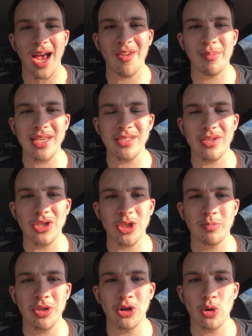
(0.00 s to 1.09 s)
I've basically
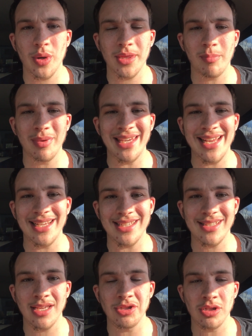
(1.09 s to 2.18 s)
just been doing the beginning
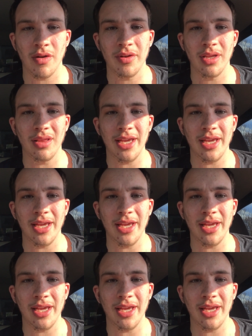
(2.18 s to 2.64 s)
stages of it,